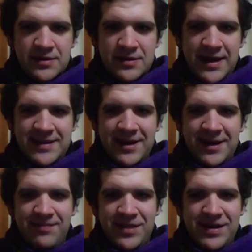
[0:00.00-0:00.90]
Ice
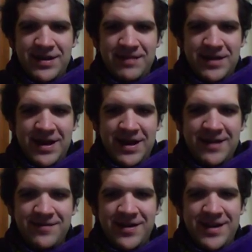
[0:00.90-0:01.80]
kicking button, MK.
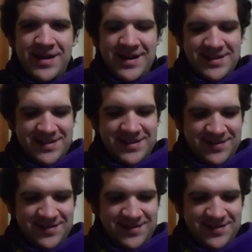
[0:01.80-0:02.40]
Very nice.